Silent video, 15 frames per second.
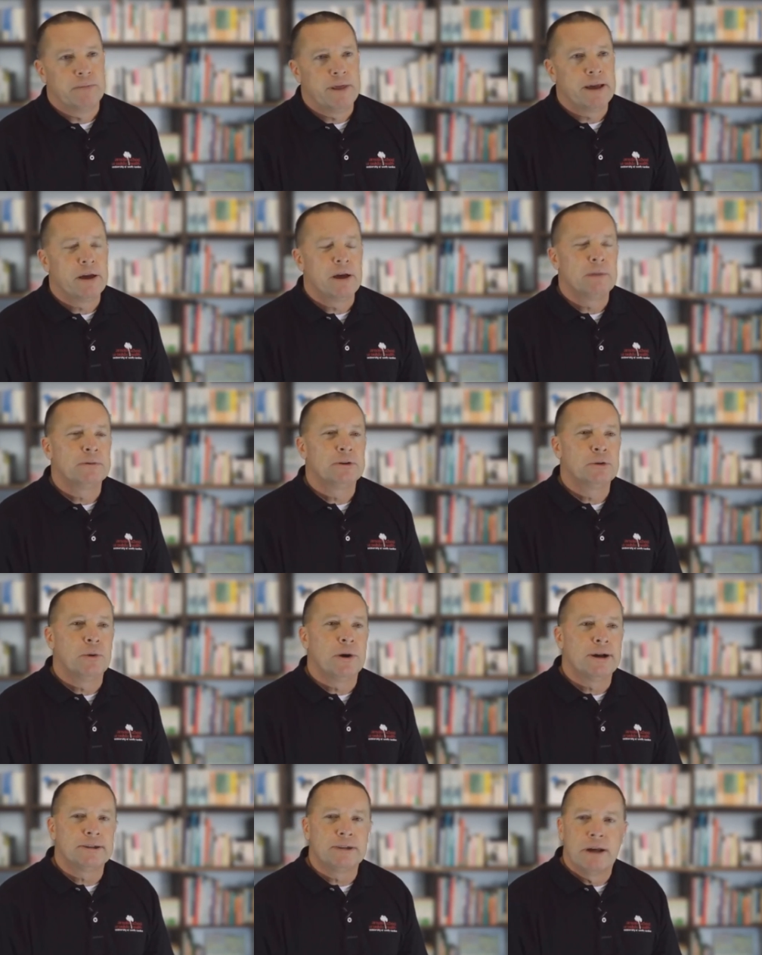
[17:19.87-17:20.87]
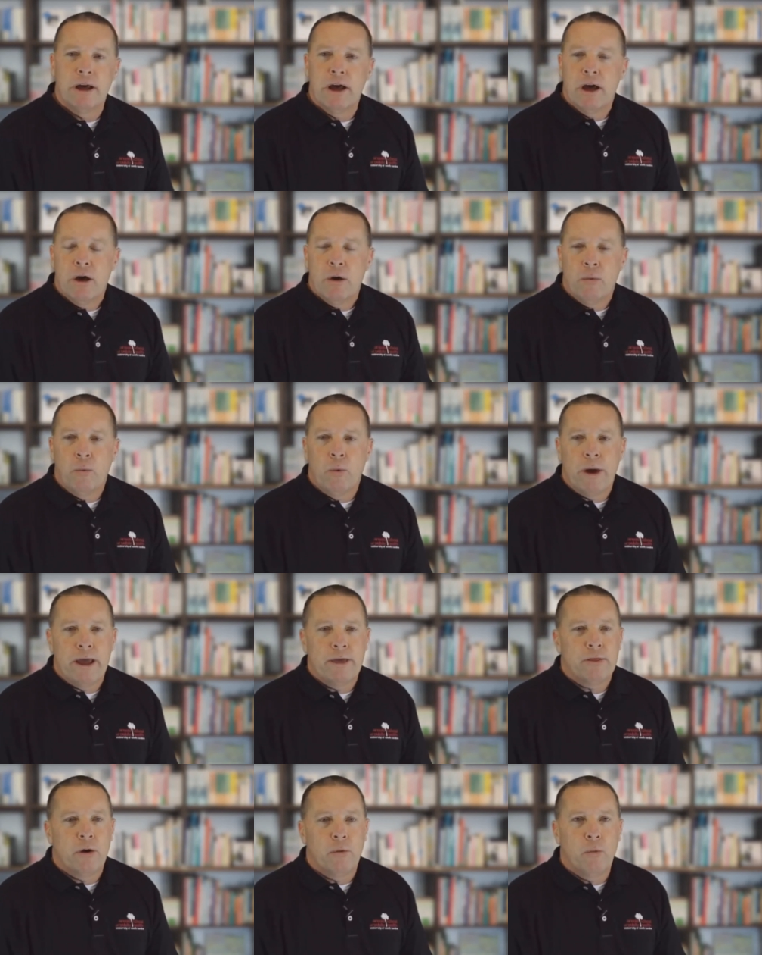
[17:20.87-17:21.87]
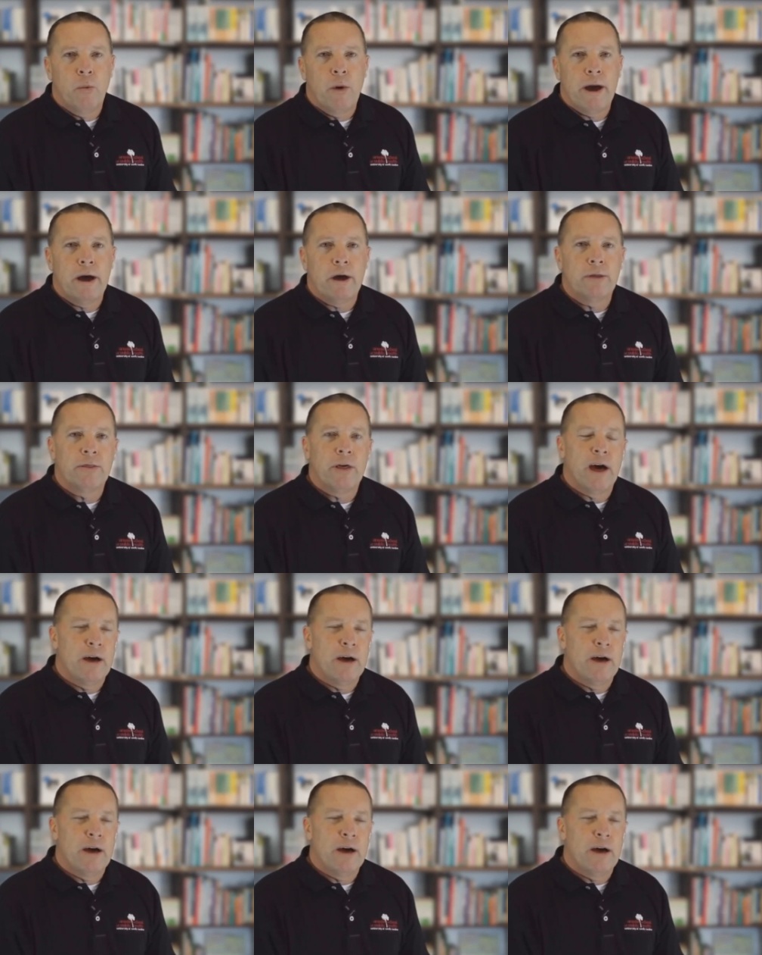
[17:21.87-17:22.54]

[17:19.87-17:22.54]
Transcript: They come to us with a wealth